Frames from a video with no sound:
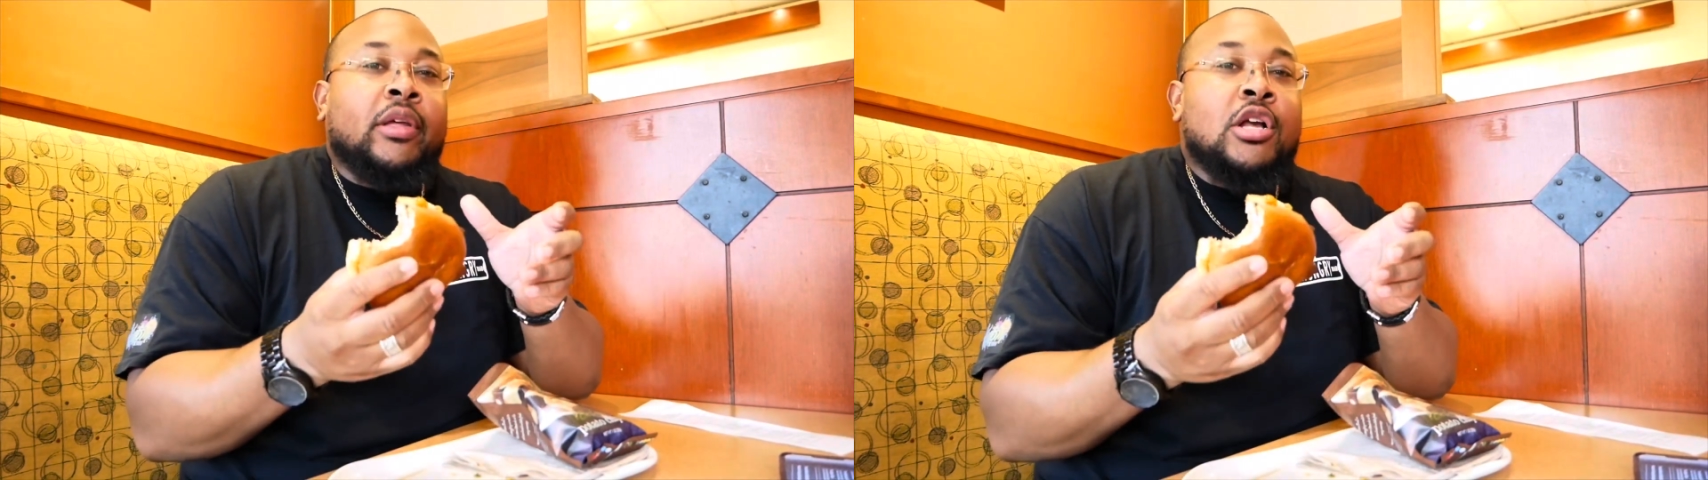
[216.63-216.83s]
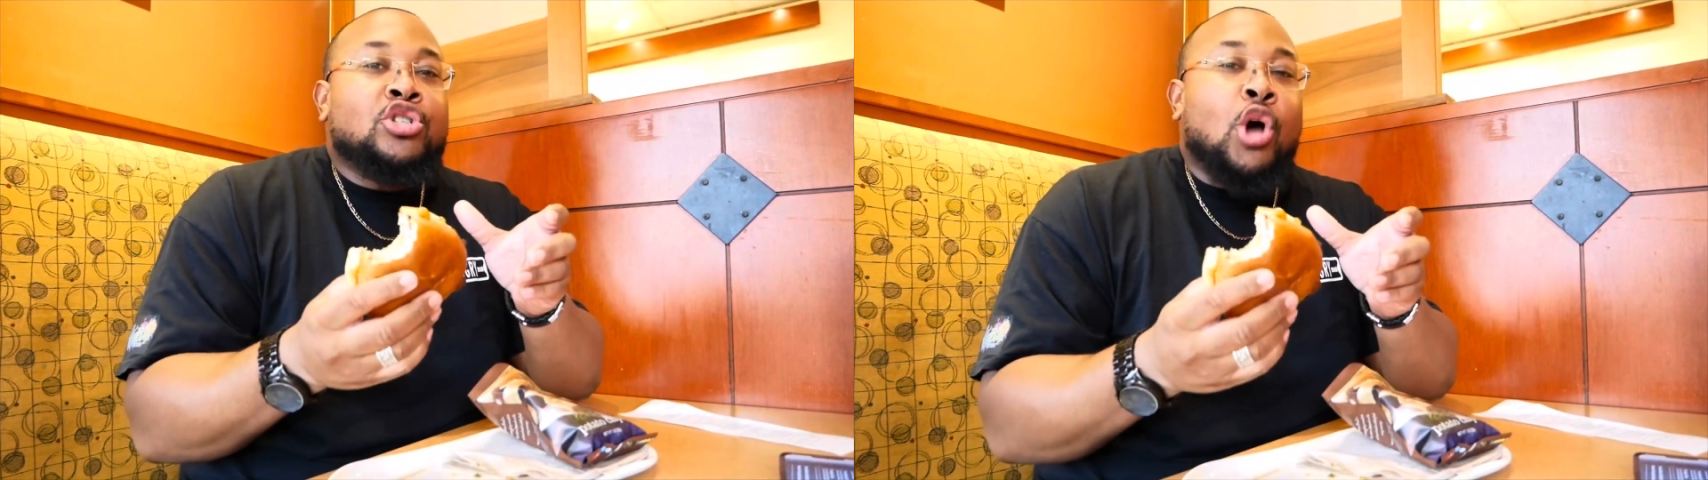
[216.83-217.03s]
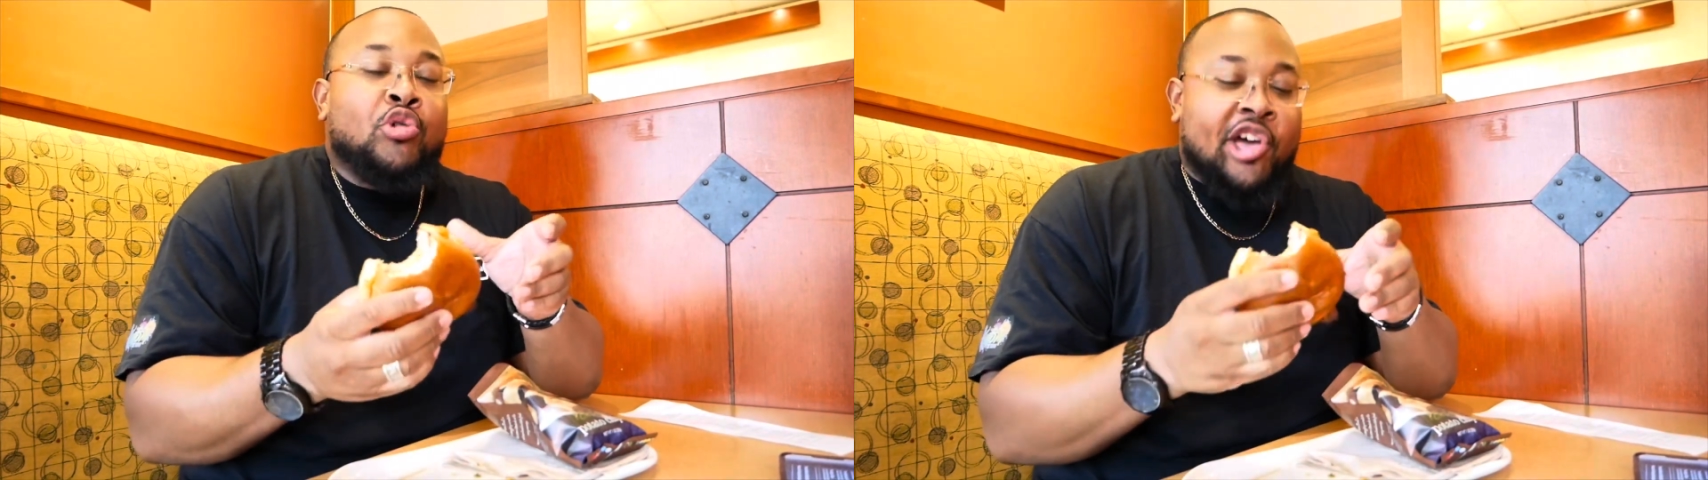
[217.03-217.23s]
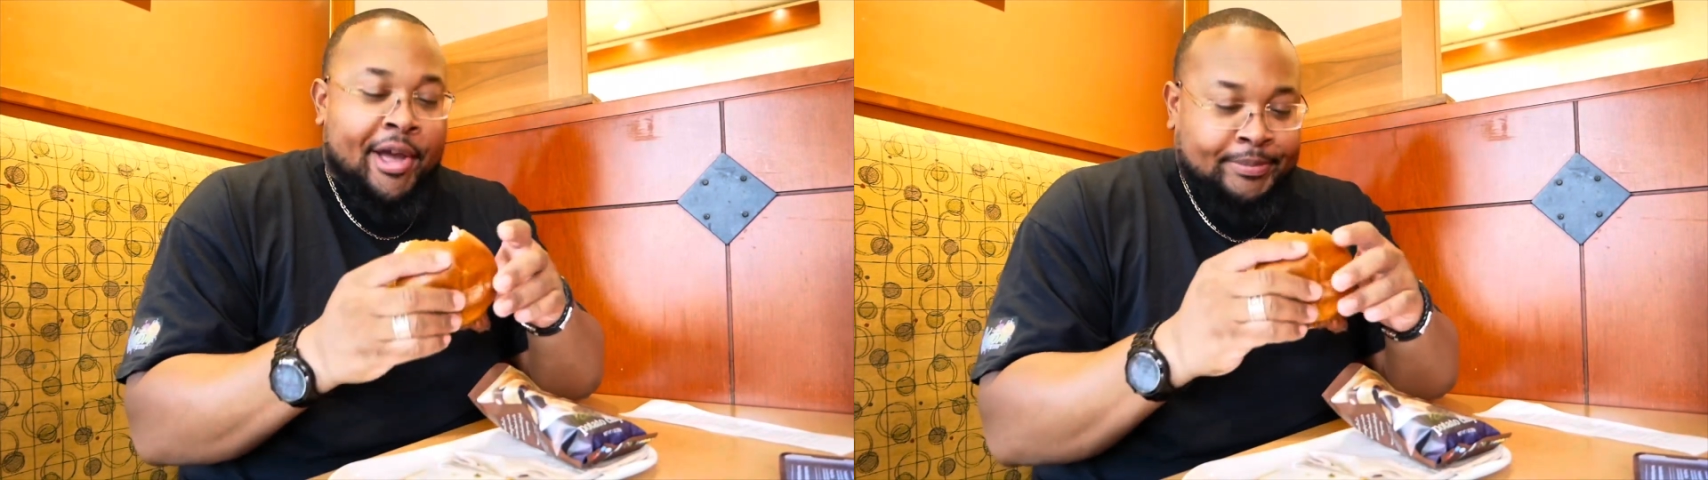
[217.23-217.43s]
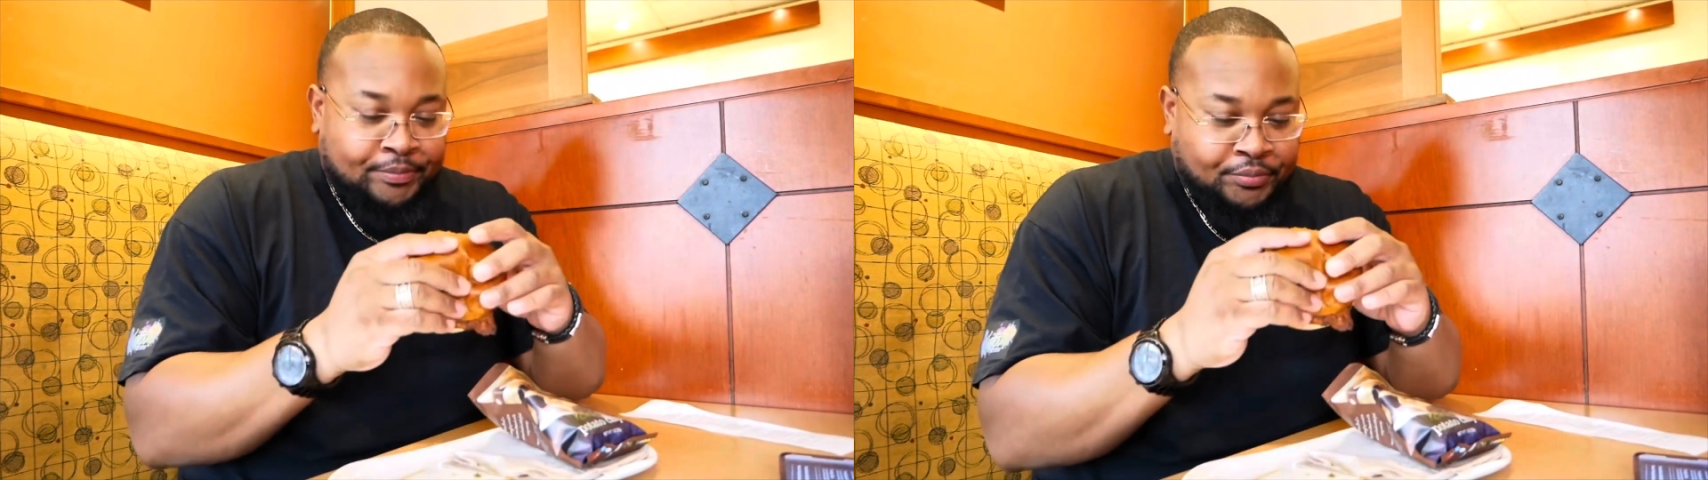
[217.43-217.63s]
It's okay.
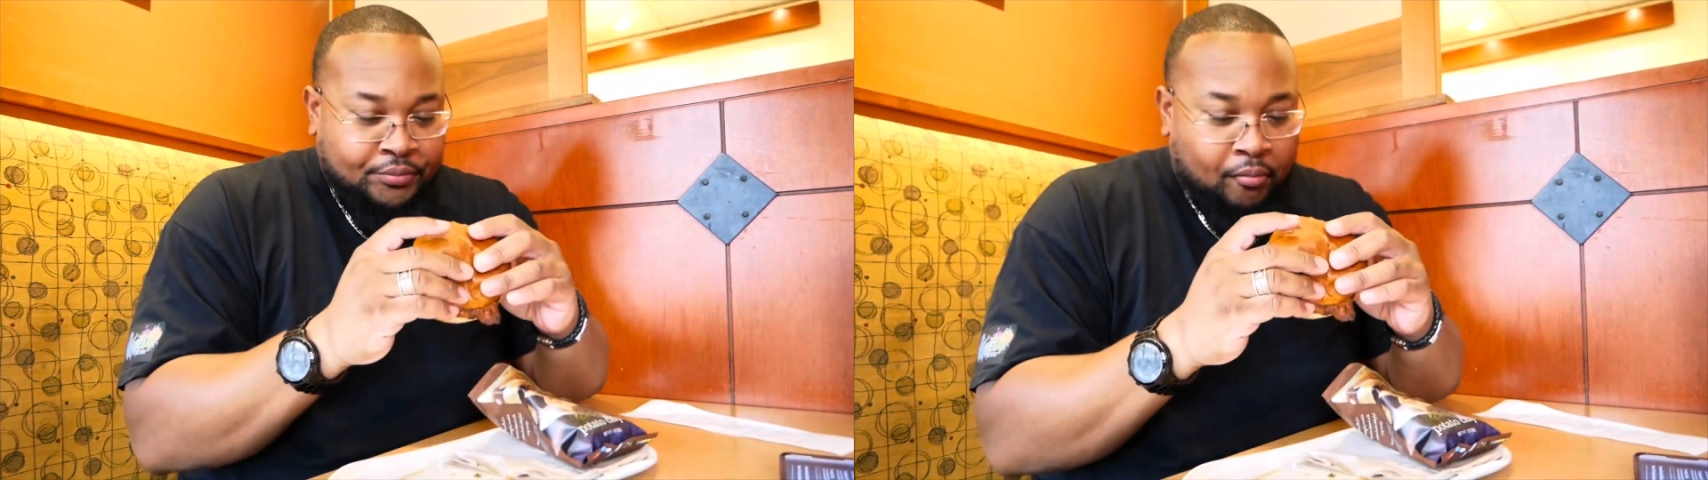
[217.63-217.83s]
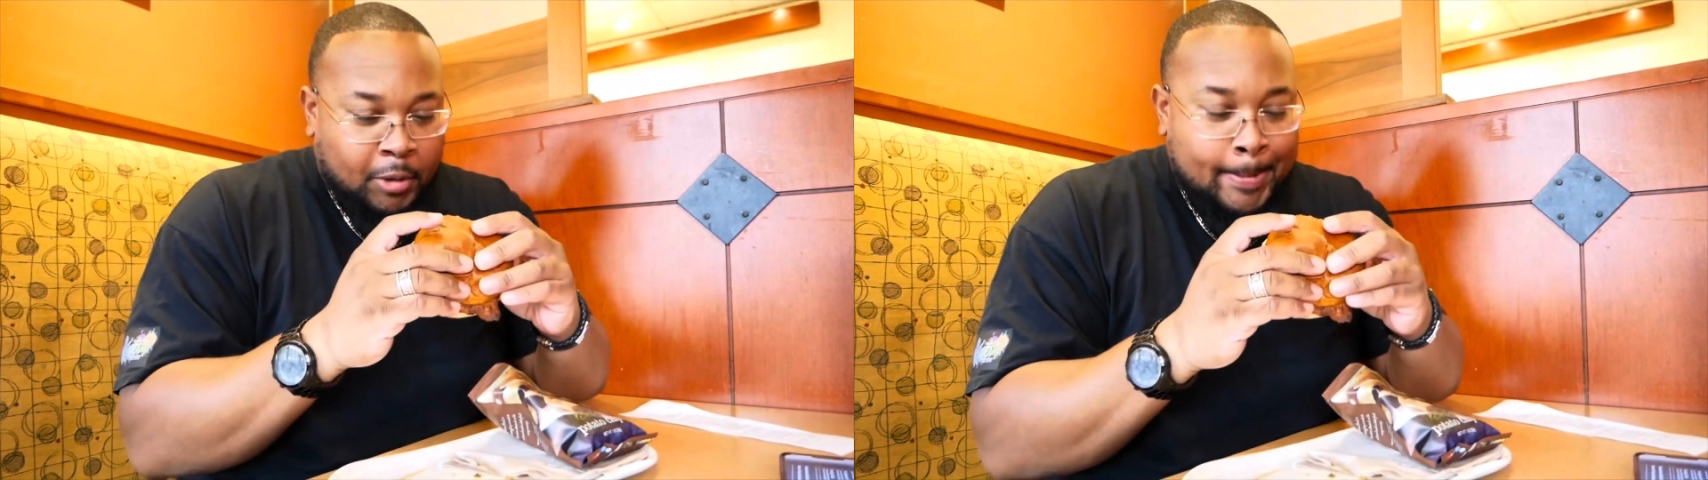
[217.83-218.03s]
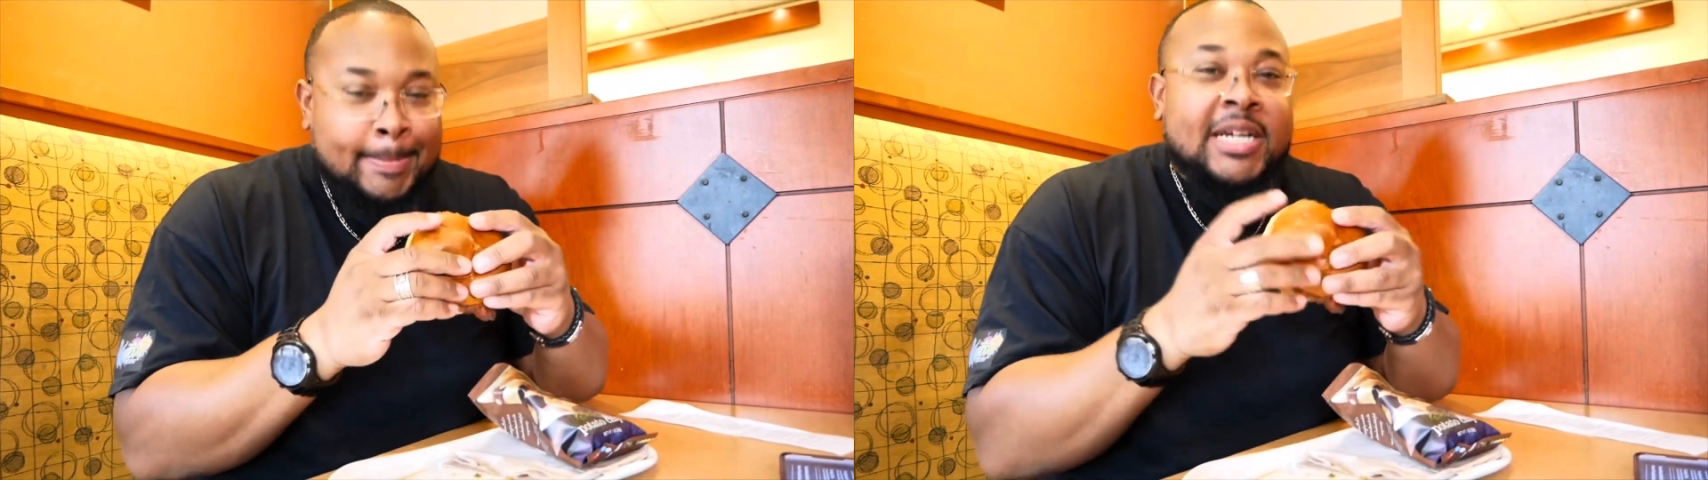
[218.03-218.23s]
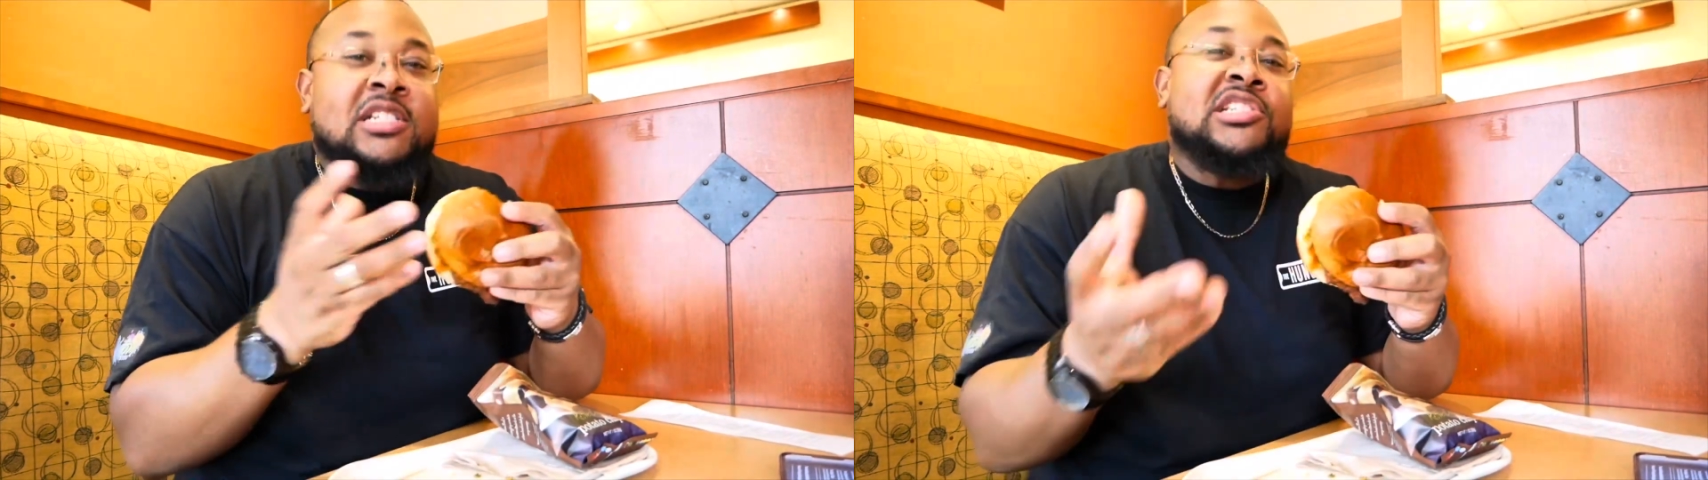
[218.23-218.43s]
It's